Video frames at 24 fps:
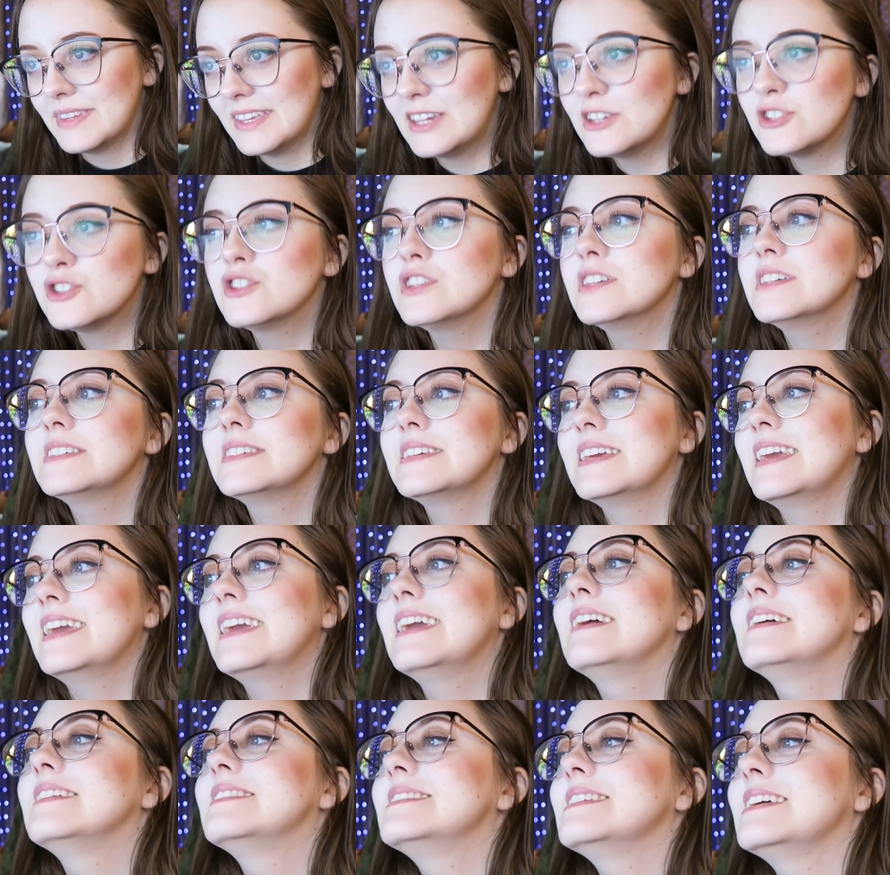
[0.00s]
It's
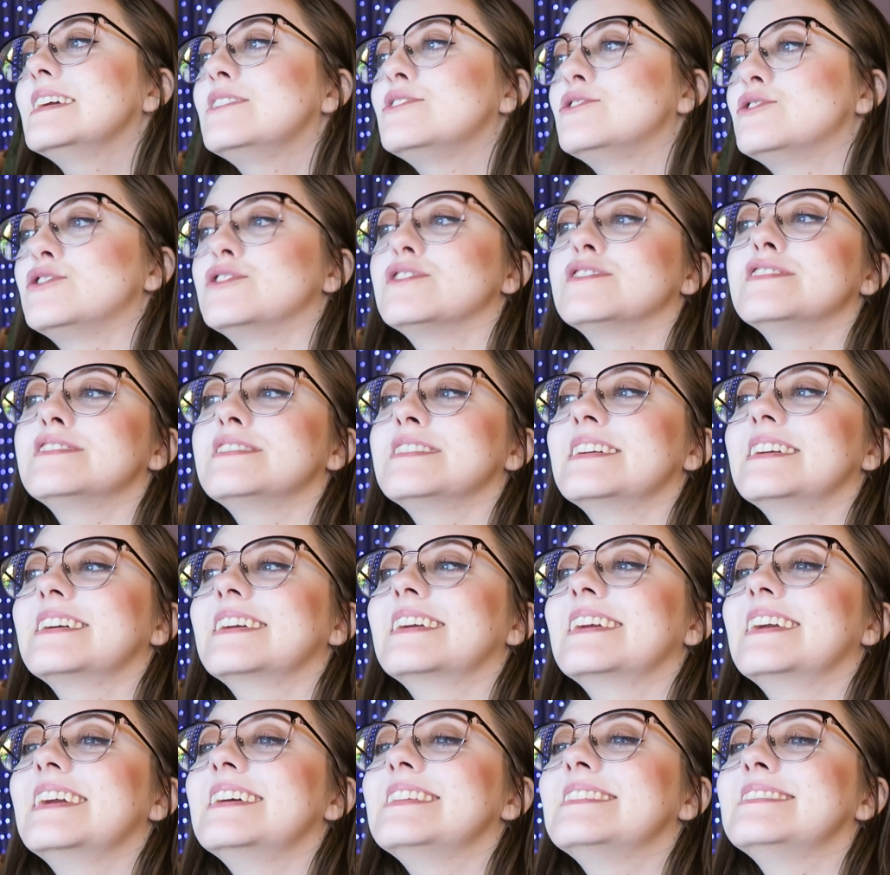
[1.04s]

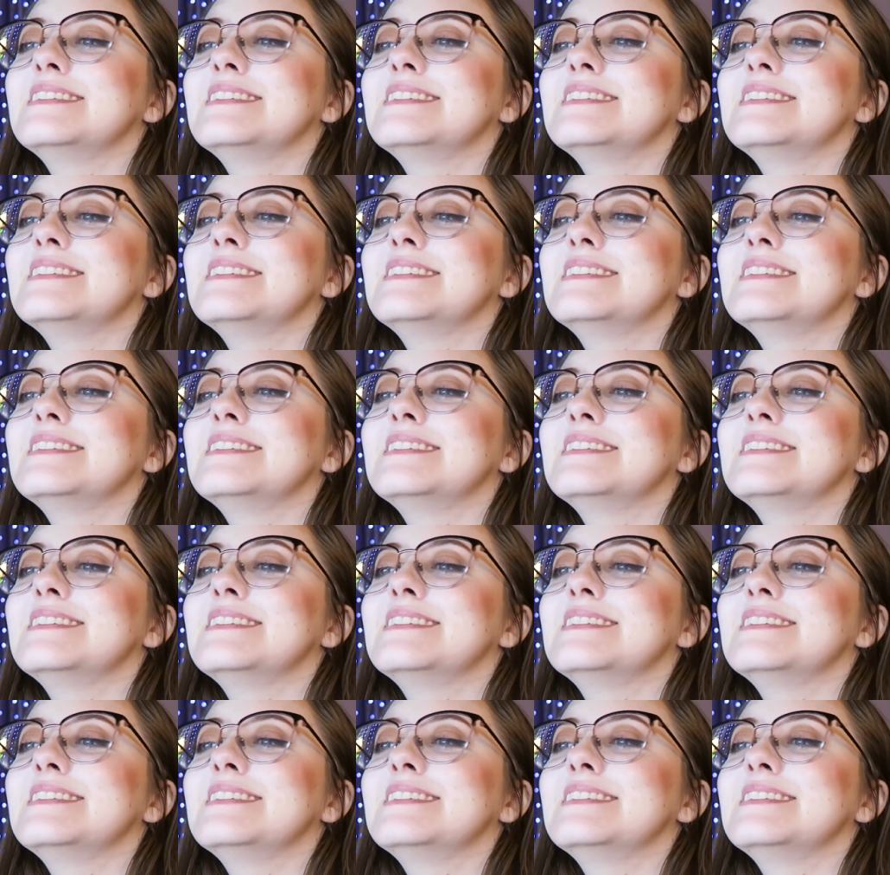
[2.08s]
interesting.